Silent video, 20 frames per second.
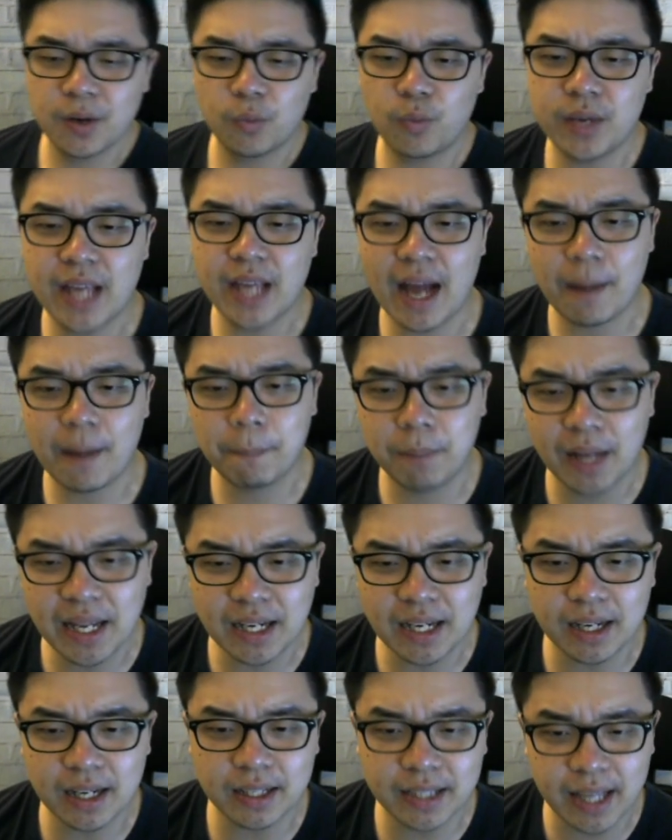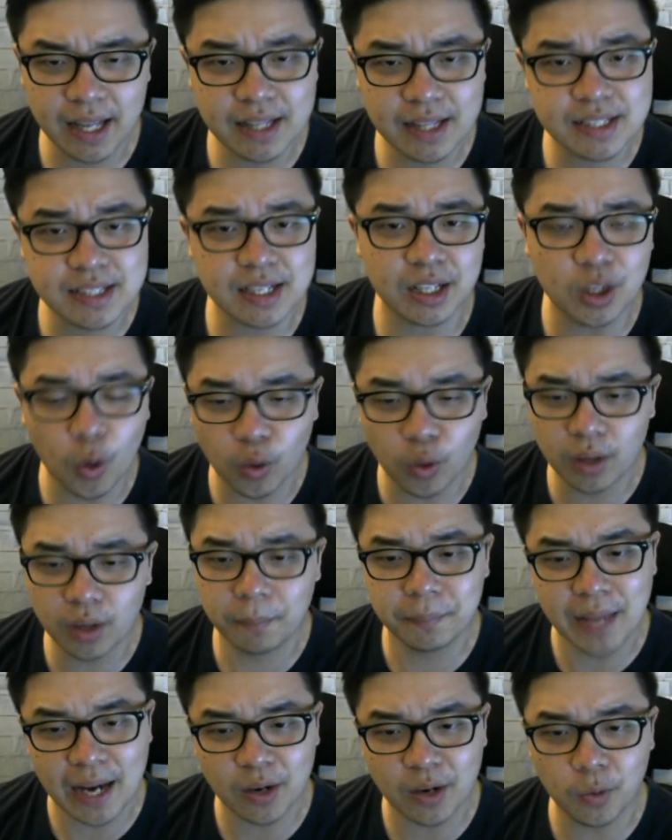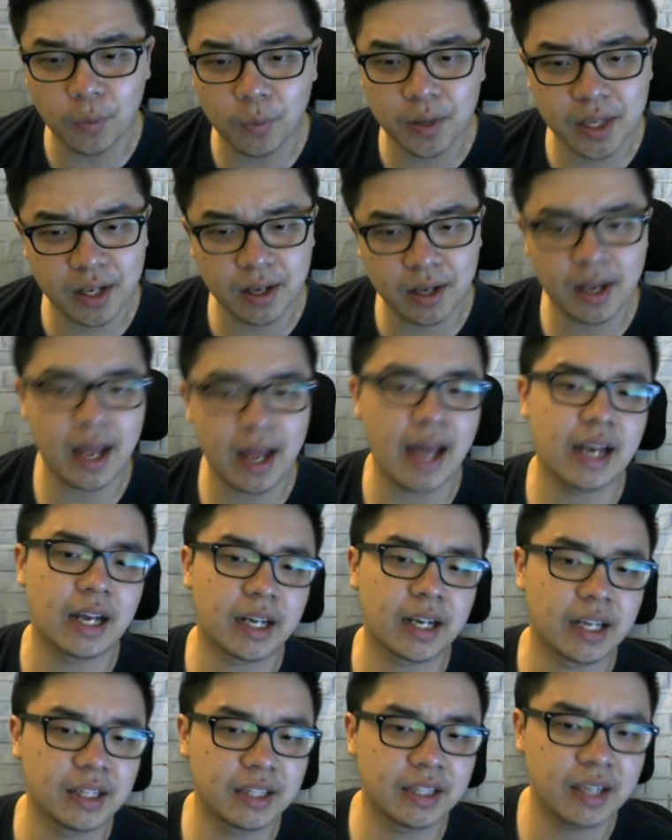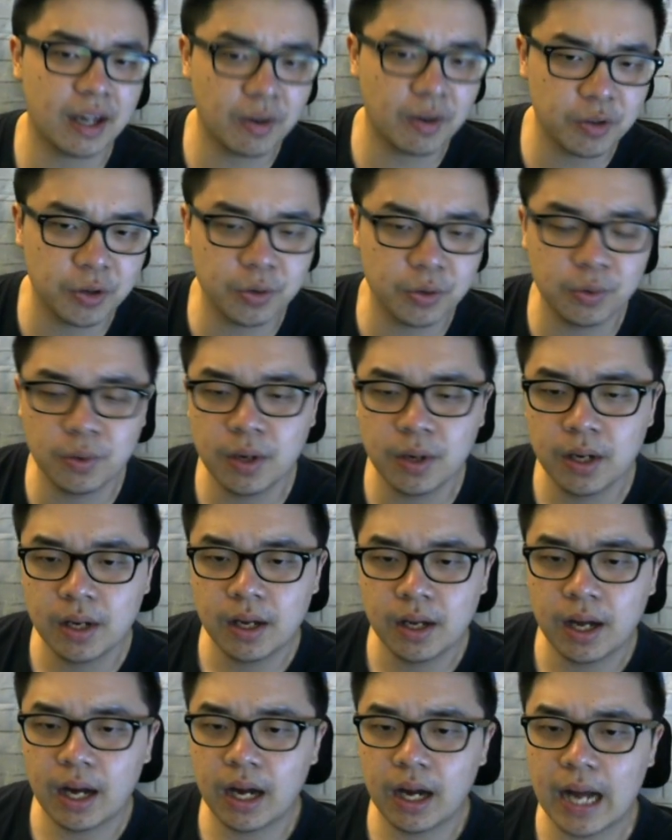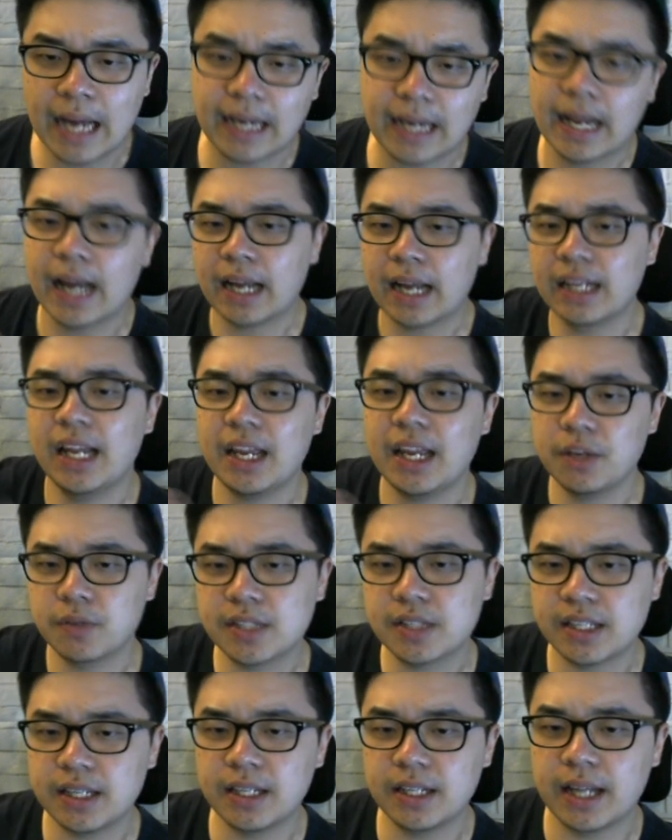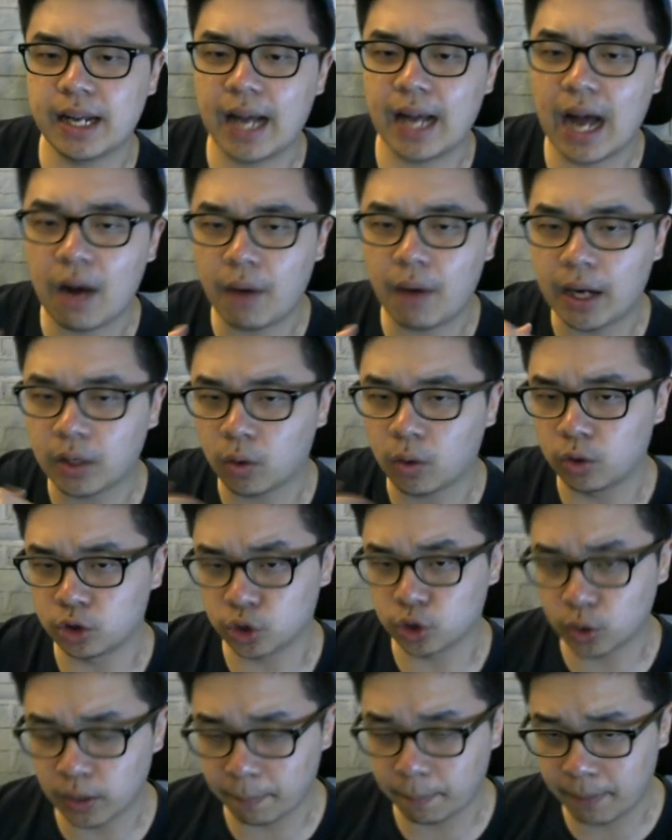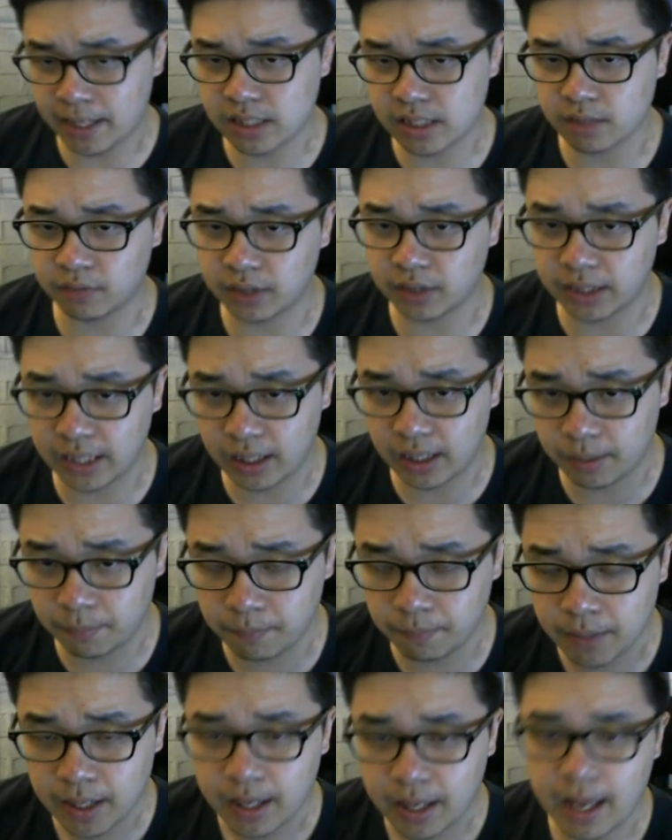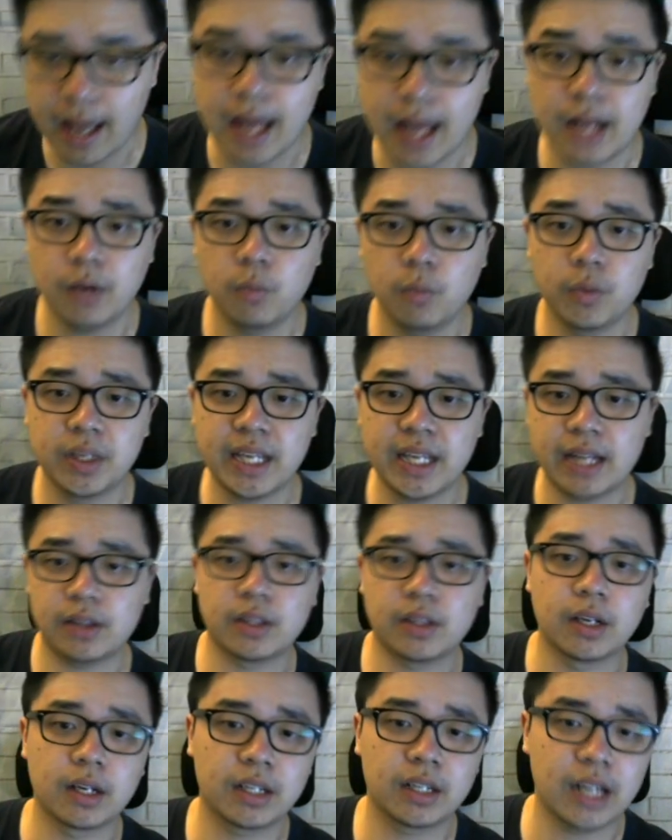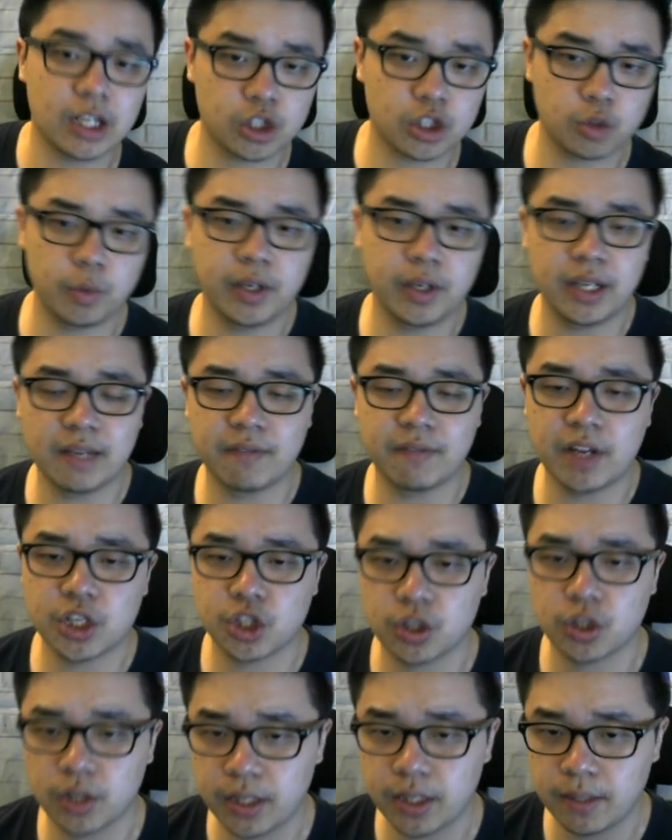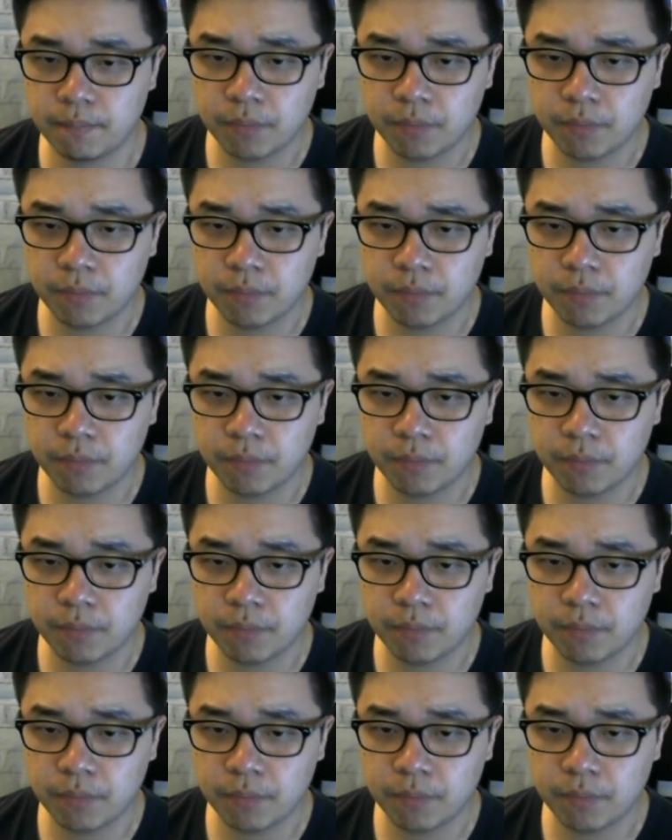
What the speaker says: We are playing against a Golem deck over here, and I can tell you, I can let you see that how I control the pace of the game, and we get the clutch win eventually.